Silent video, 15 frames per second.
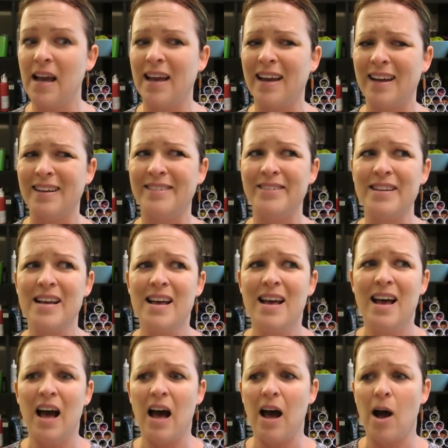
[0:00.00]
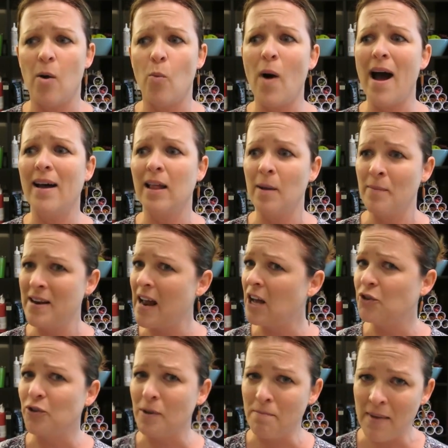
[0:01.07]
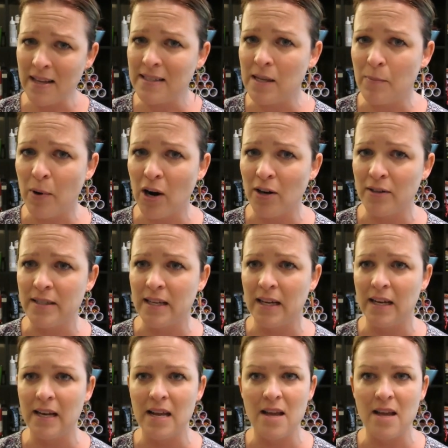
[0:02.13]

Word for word: And uh, while I'm a naturally messy person,